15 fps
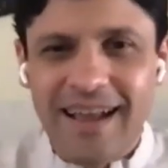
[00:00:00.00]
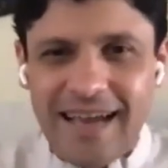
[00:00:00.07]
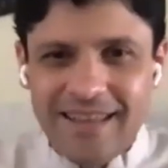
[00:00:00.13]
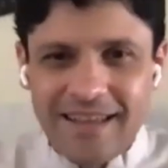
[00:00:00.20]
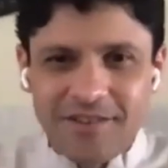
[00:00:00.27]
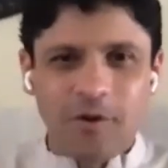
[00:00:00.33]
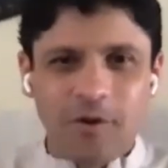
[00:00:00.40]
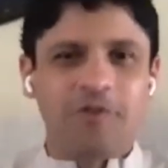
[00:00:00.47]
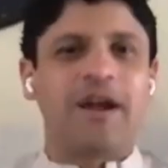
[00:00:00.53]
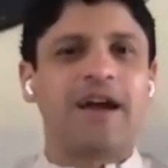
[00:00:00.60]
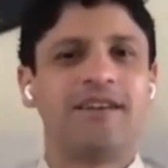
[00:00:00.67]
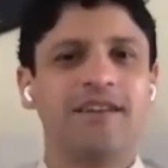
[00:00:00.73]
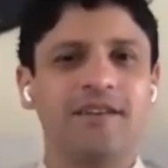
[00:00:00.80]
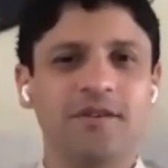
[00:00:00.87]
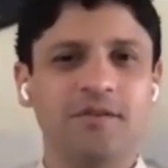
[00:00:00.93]
And that's
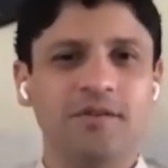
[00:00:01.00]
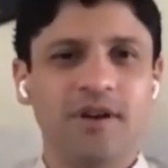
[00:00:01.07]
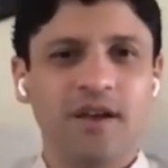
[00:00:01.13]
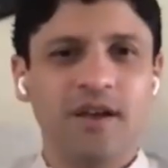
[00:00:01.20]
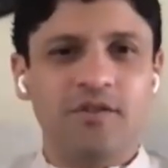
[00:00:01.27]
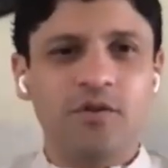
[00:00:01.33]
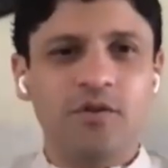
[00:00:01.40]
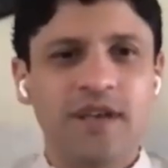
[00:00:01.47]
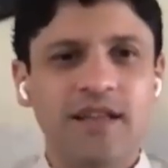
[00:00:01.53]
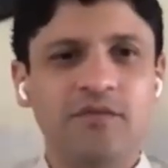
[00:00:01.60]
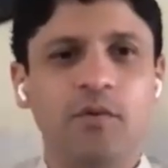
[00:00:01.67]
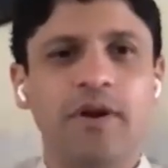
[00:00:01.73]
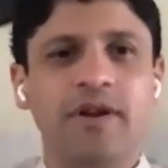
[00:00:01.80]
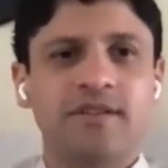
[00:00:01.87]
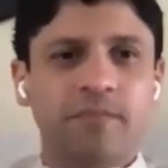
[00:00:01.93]
contracting you. So you
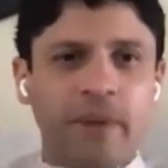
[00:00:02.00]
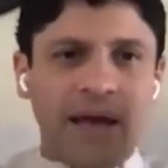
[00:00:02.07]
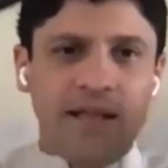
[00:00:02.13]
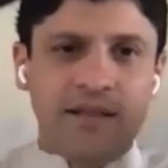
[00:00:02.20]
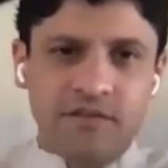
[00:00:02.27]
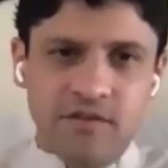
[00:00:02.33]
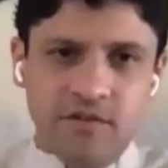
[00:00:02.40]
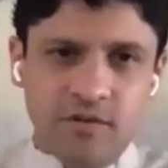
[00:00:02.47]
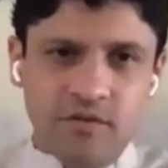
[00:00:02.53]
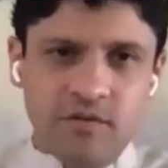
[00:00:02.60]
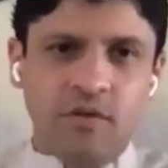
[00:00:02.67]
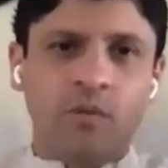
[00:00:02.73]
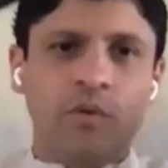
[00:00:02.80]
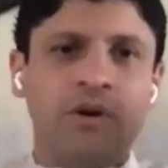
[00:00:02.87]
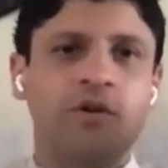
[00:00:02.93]
sense what expands
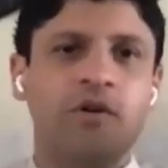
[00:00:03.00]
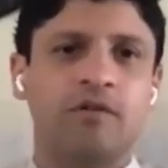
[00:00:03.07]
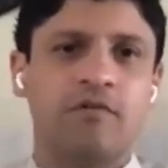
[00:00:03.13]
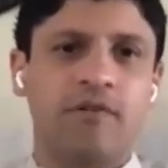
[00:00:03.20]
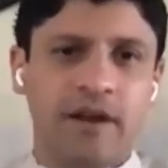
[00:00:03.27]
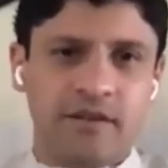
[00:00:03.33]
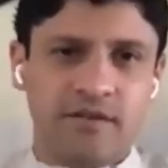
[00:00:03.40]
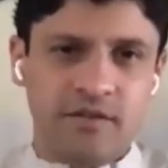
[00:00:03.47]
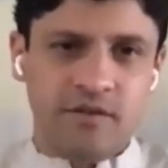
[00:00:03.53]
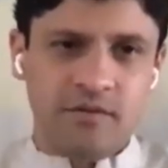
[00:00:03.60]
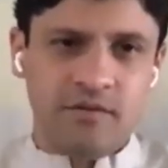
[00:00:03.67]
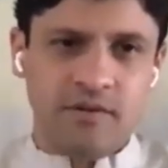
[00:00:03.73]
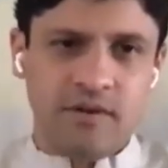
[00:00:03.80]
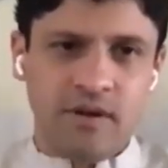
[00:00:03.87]
you, what contracts you.